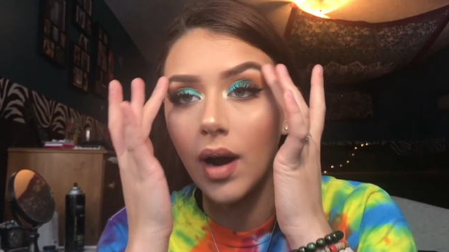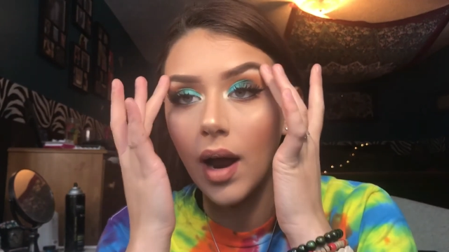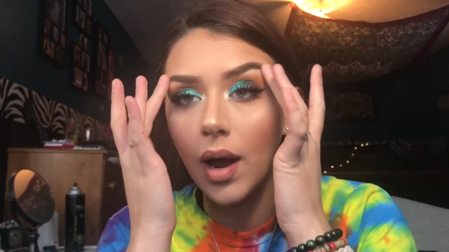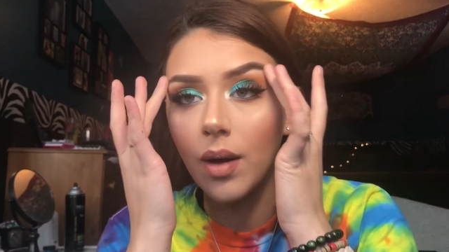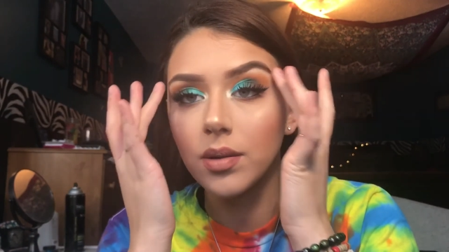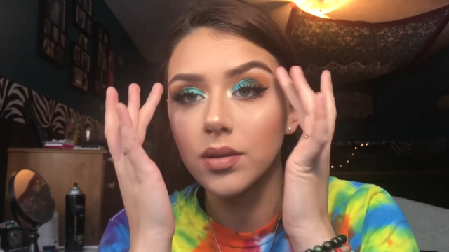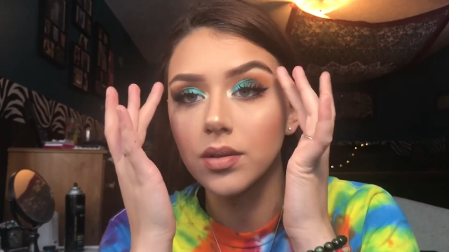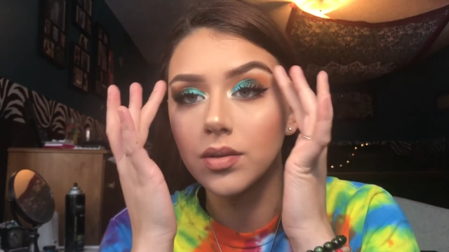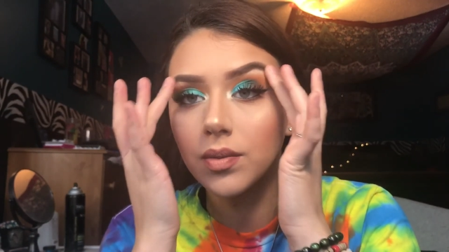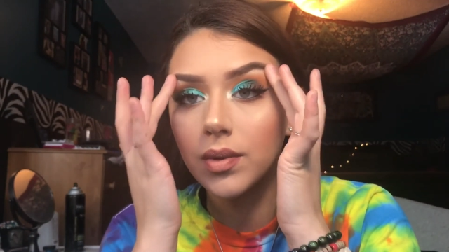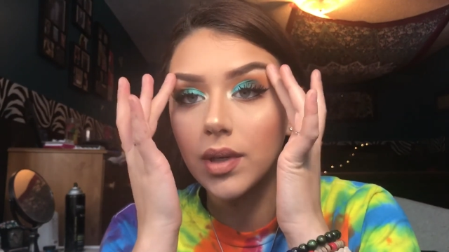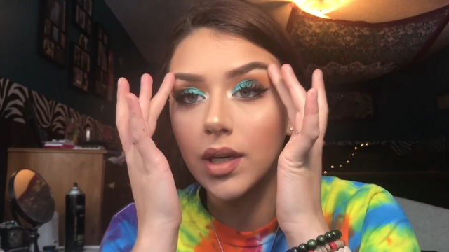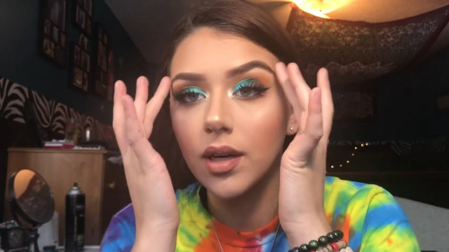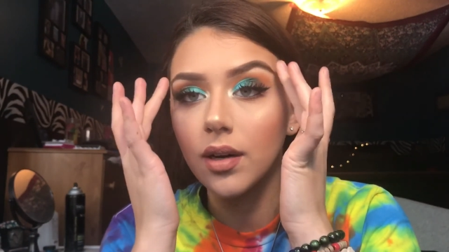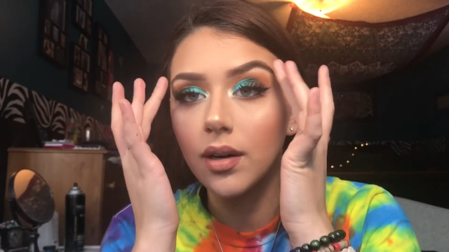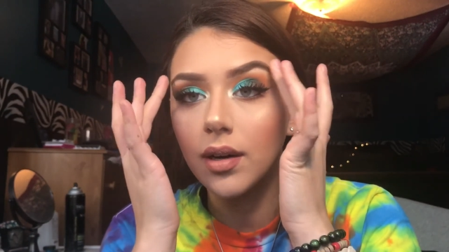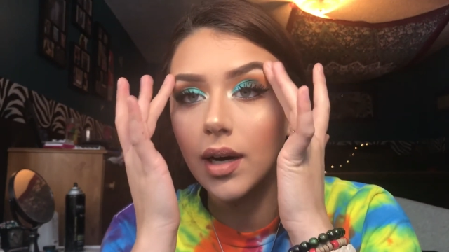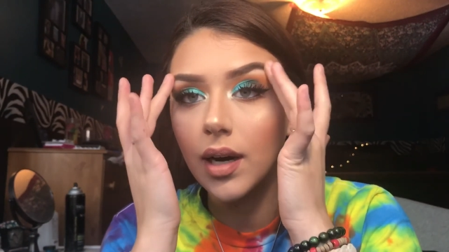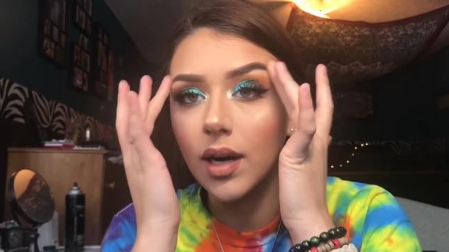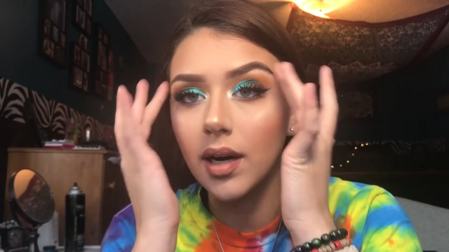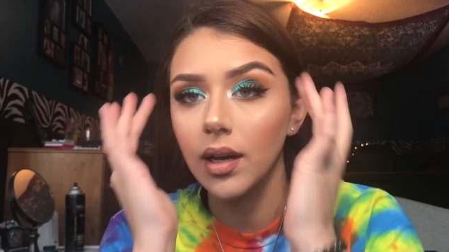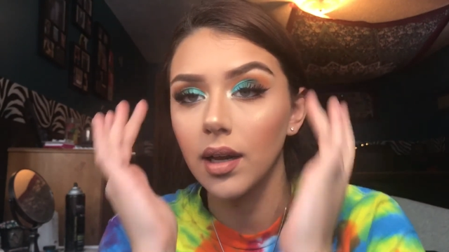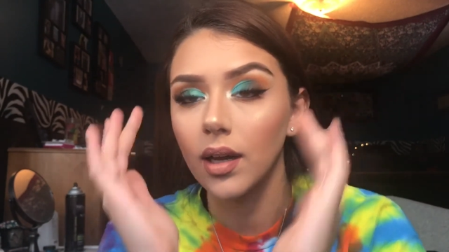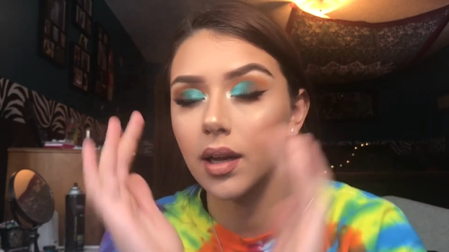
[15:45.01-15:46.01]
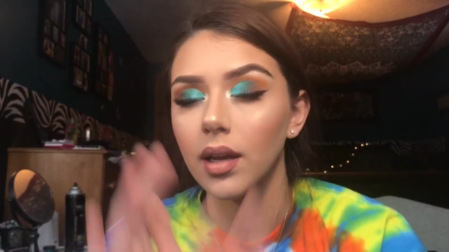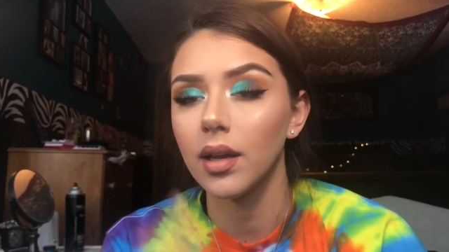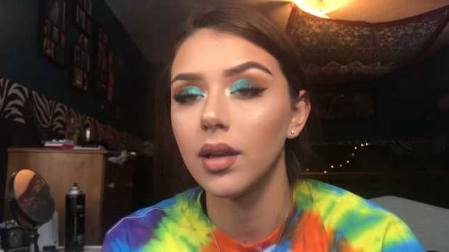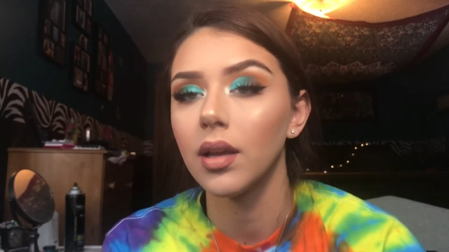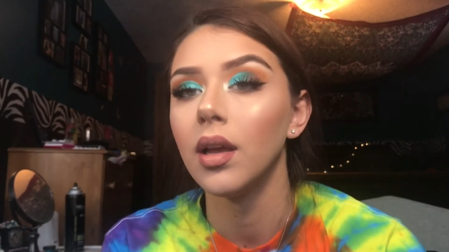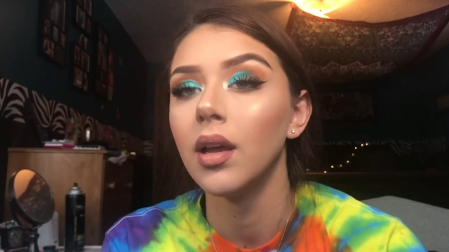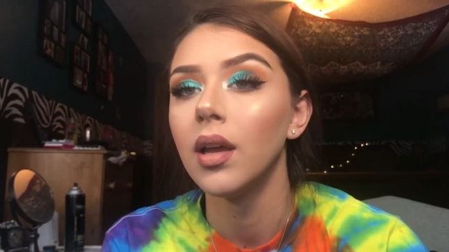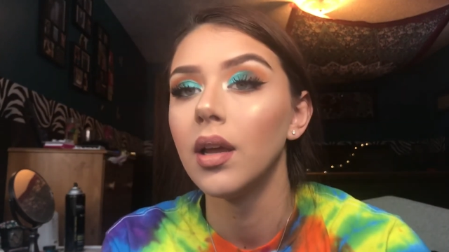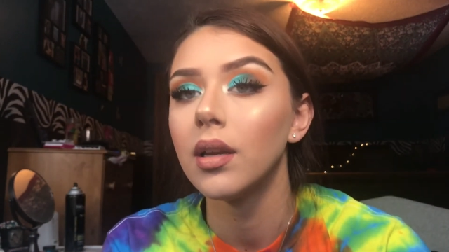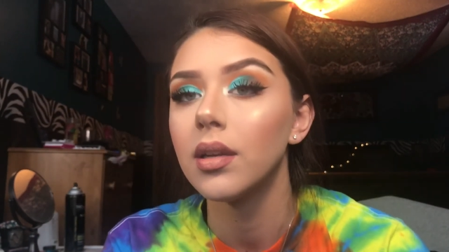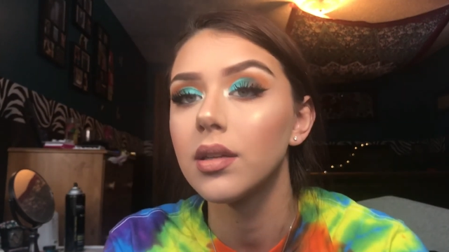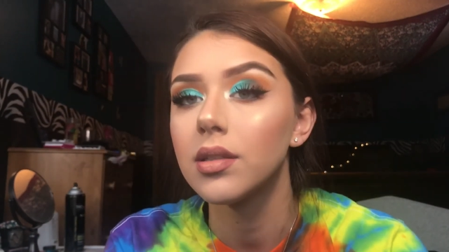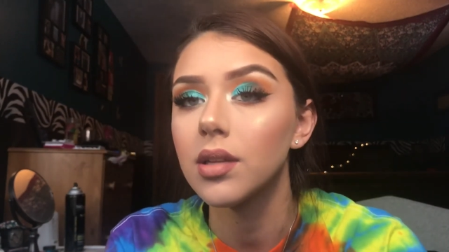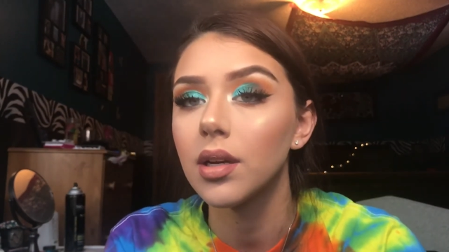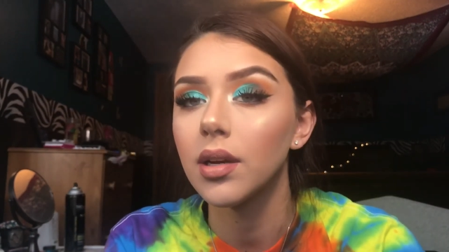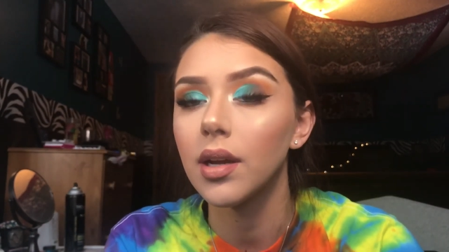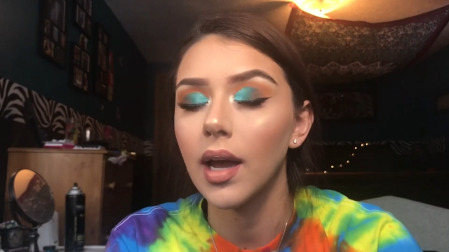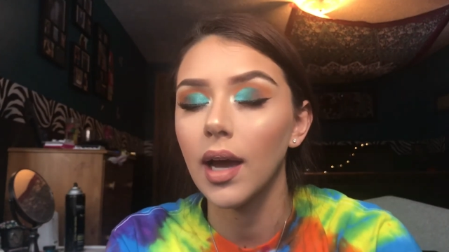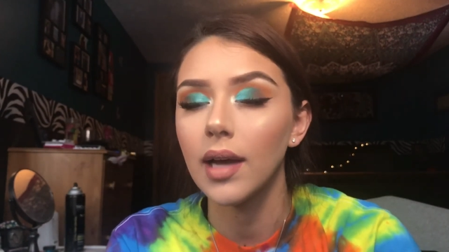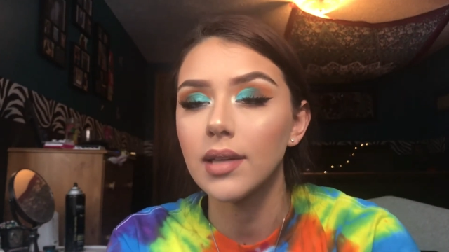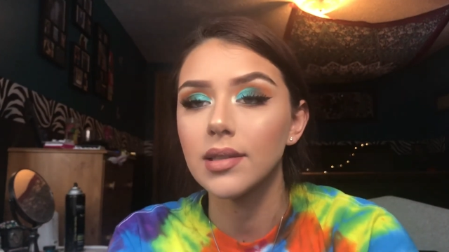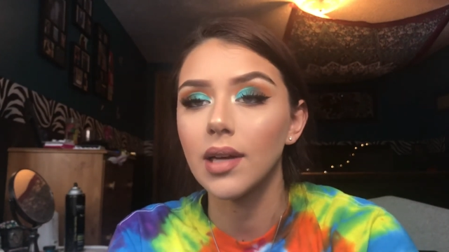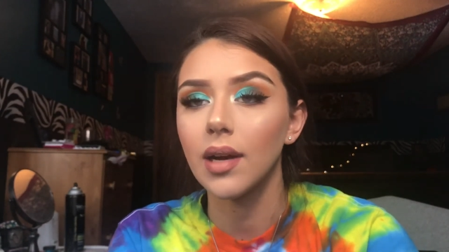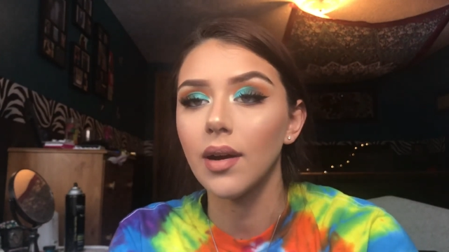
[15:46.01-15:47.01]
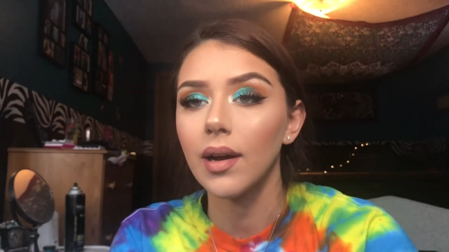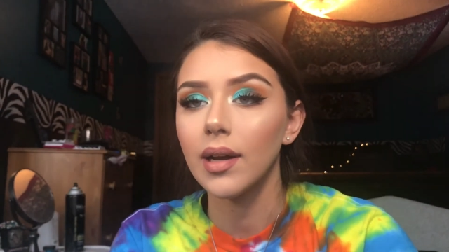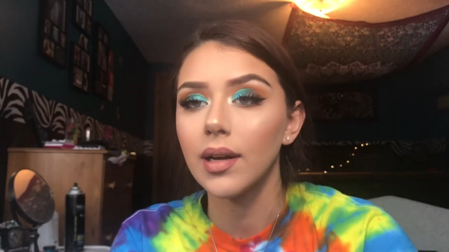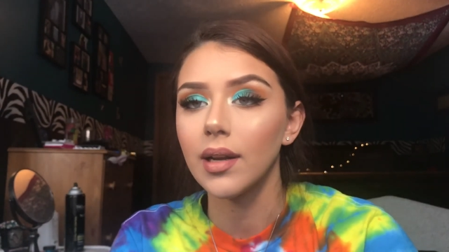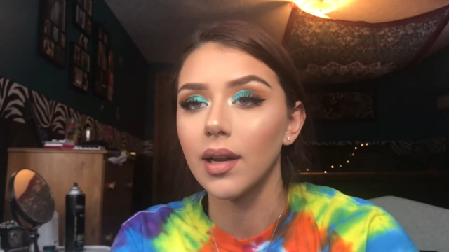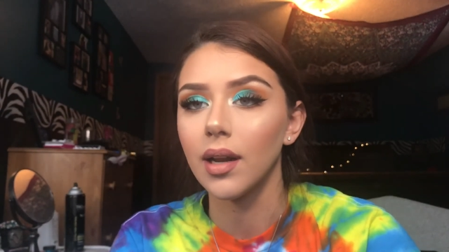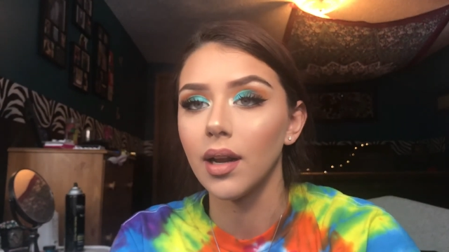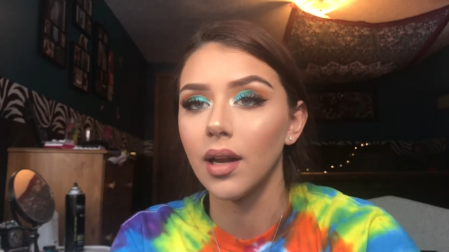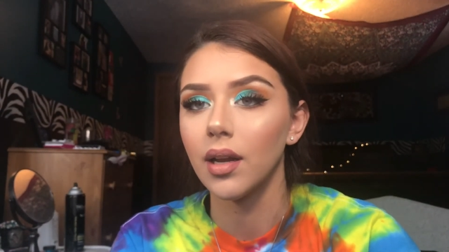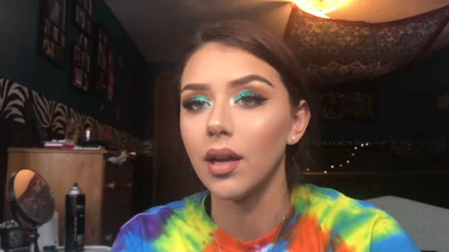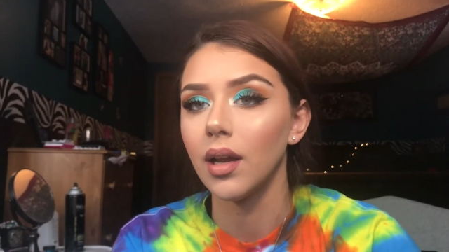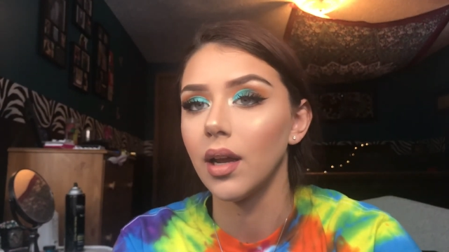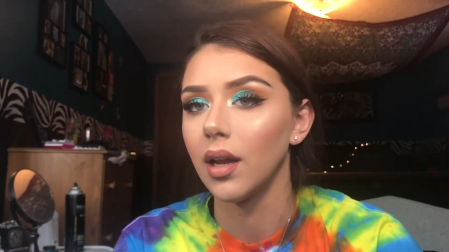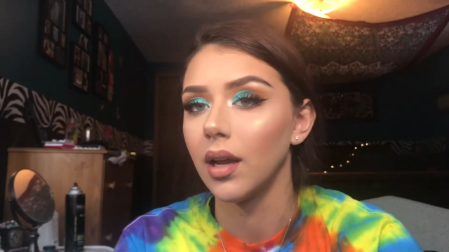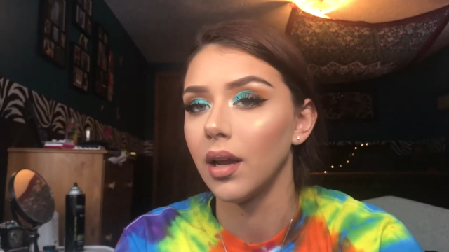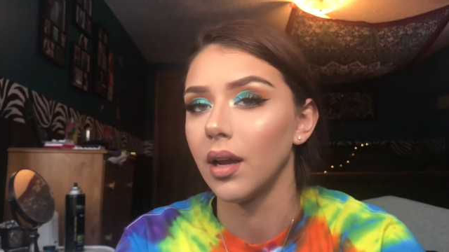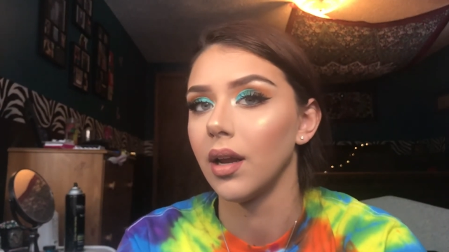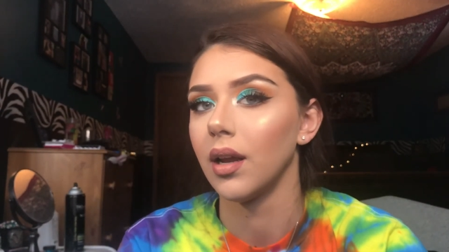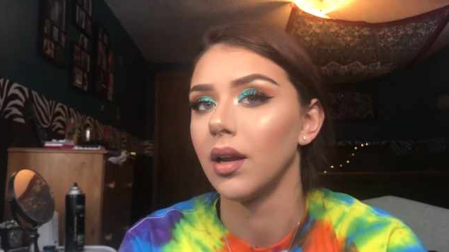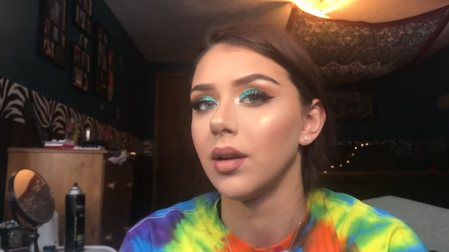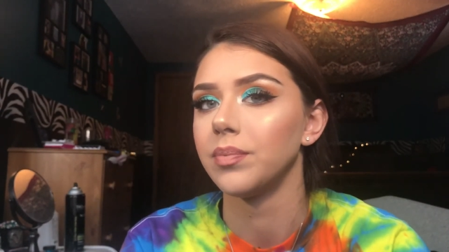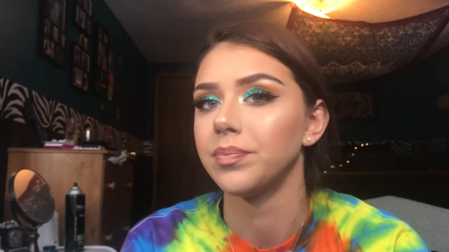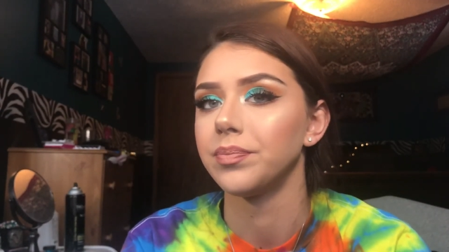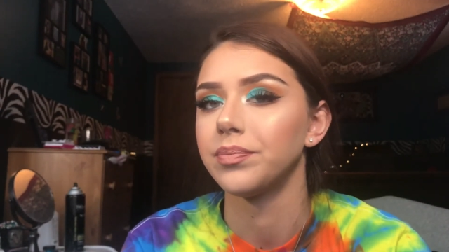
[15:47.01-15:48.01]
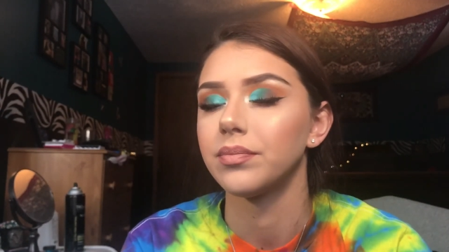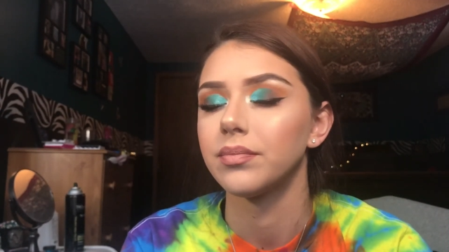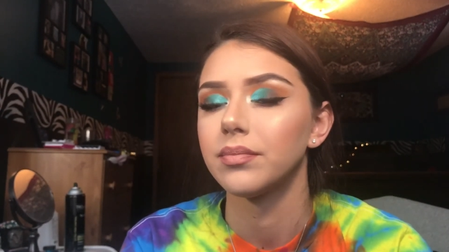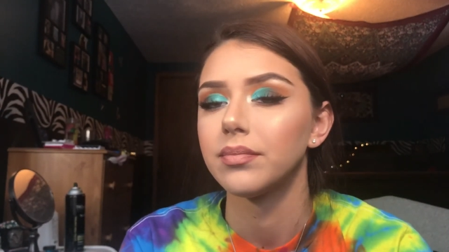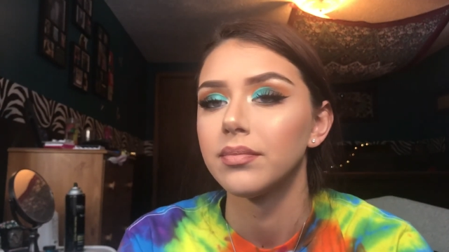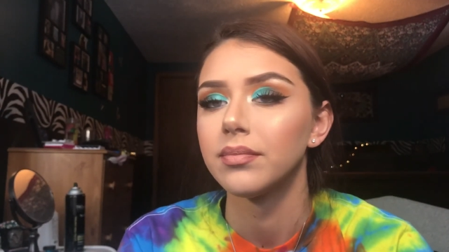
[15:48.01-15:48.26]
I was recreating it to show you guys how I did it, and